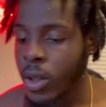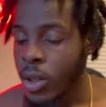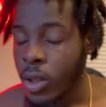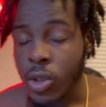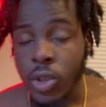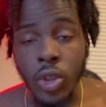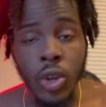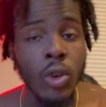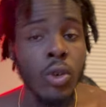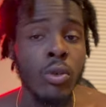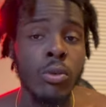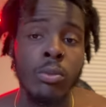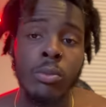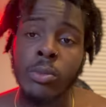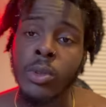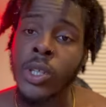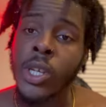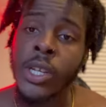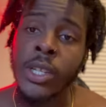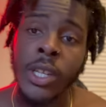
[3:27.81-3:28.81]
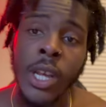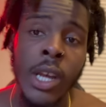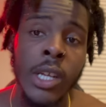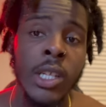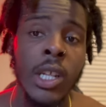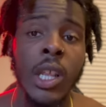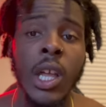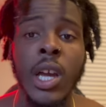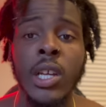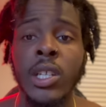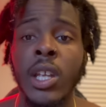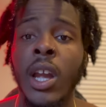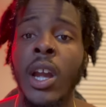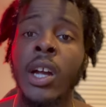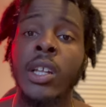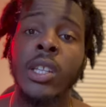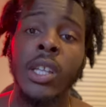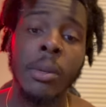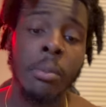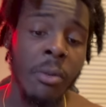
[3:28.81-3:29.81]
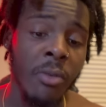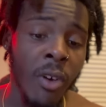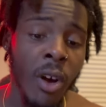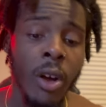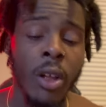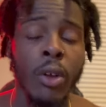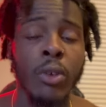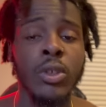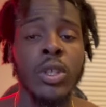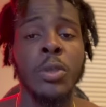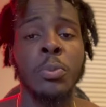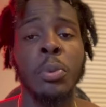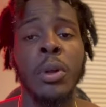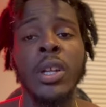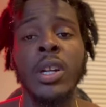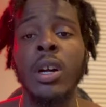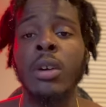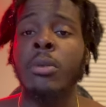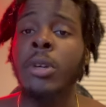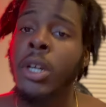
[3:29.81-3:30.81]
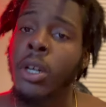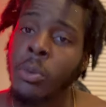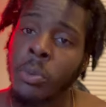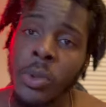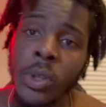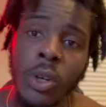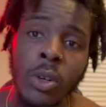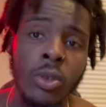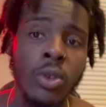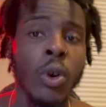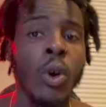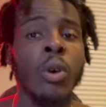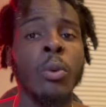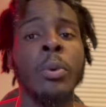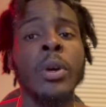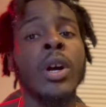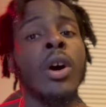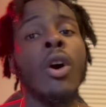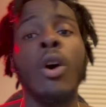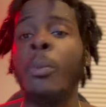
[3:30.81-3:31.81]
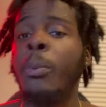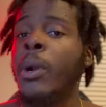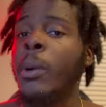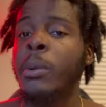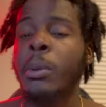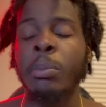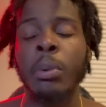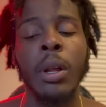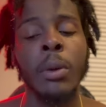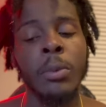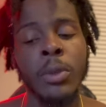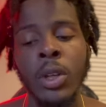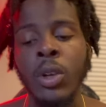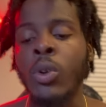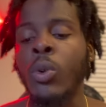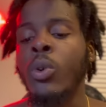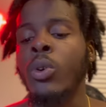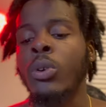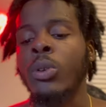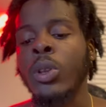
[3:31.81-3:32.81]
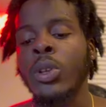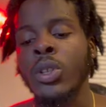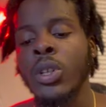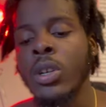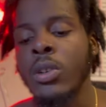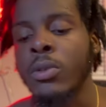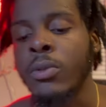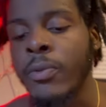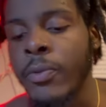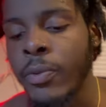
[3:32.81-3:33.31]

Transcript: So since that's the last thing I did before I closed this plate up, we gonna open up the plate with the corn. Let's go.